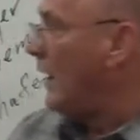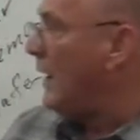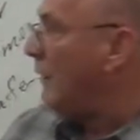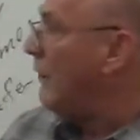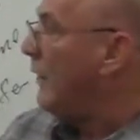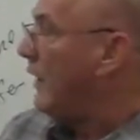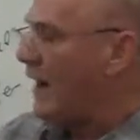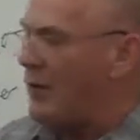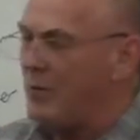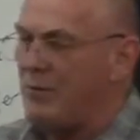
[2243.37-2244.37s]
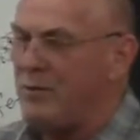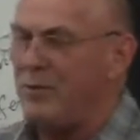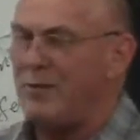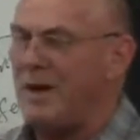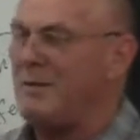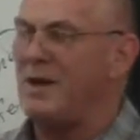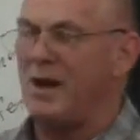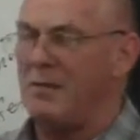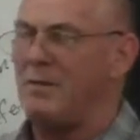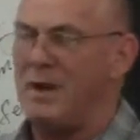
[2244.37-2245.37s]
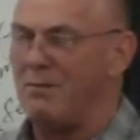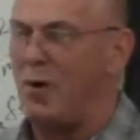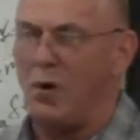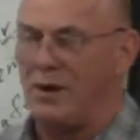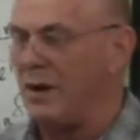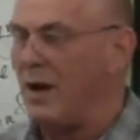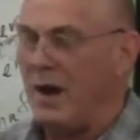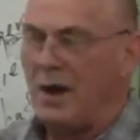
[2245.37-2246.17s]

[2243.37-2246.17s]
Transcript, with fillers: live, and I am not talking about being bold and